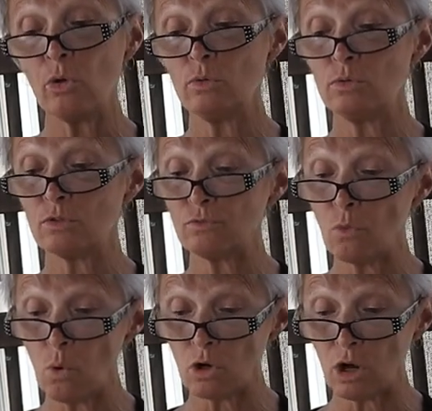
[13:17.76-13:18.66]
whose
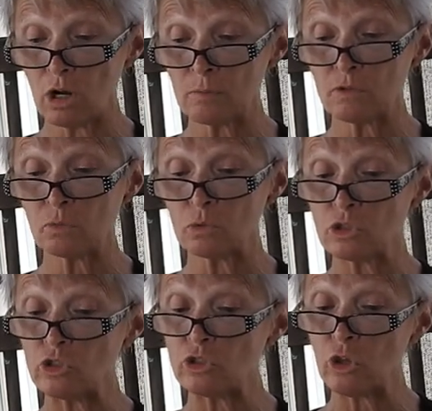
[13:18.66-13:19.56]
forearms were
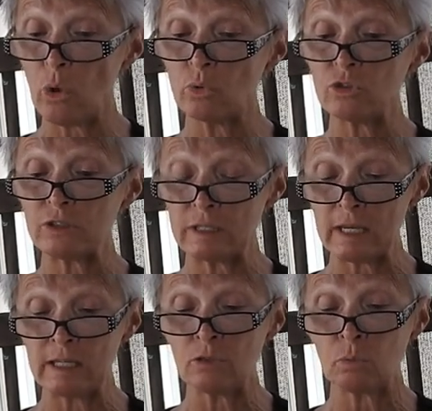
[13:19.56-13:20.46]
so
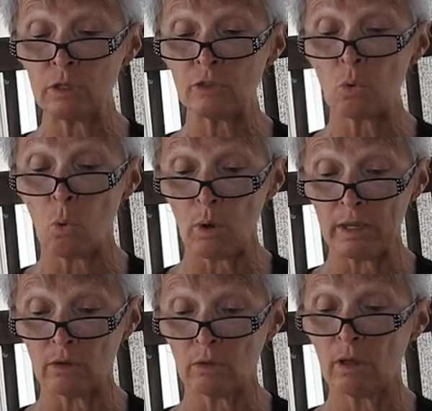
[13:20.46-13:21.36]
stained with
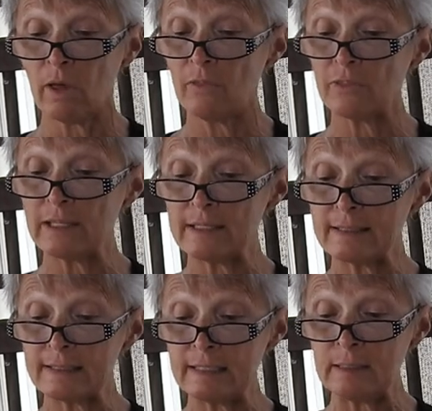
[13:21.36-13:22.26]
oil that it
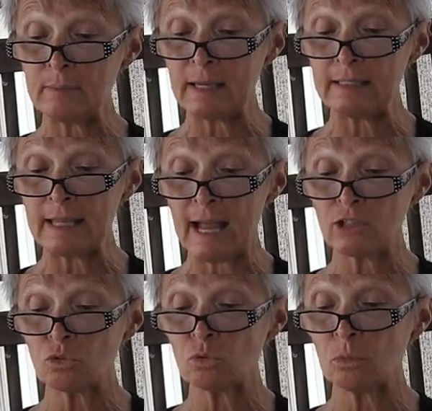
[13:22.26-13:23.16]
seemed a
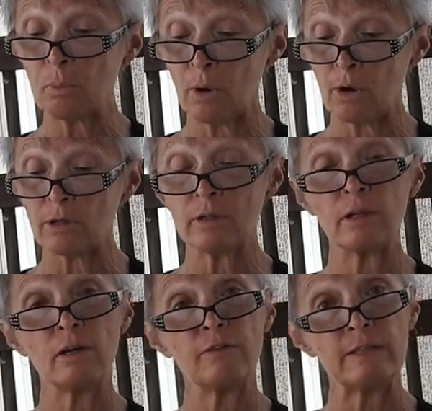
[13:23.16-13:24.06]
natural part
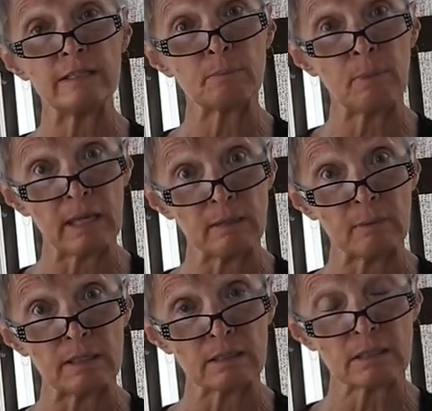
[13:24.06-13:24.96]
of his
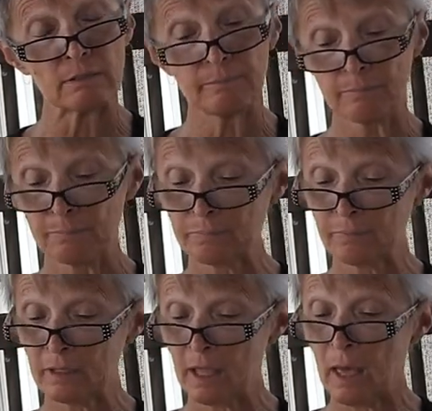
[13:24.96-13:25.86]
pigment.
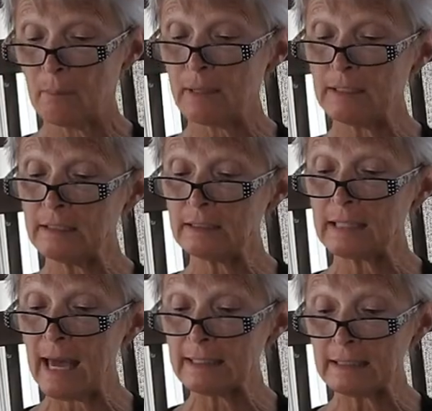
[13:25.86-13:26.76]
But he'd
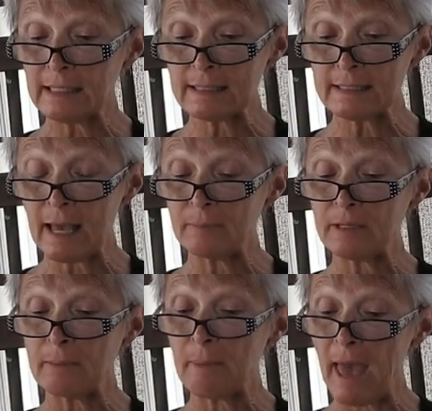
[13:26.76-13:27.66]
gladly
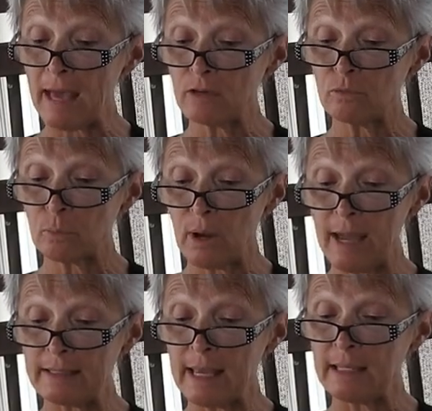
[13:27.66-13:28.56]
accept a bag of
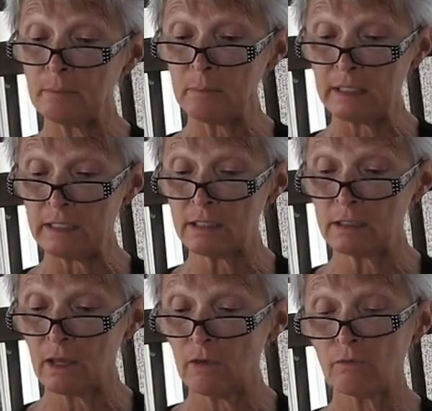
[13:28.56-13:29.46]
bread and meat
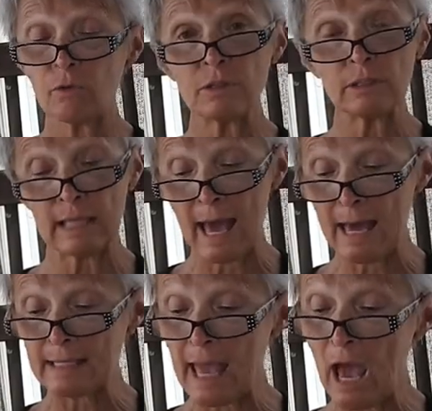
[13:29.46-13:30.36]
for the
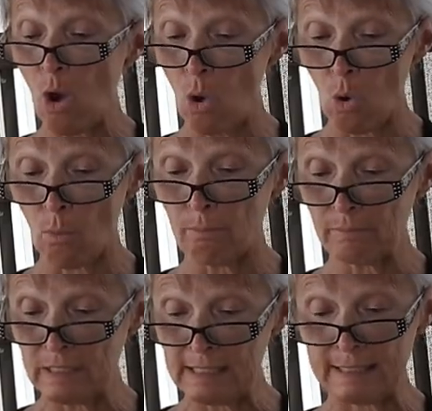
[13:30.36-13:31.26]
lad at home,
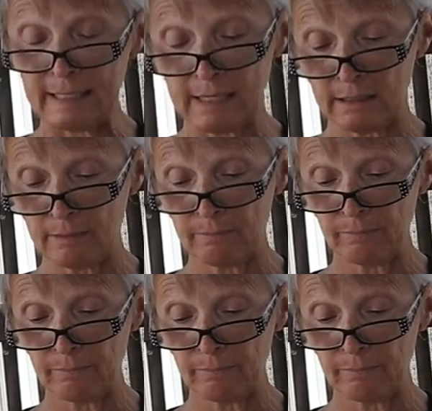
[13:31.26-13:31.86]
he said.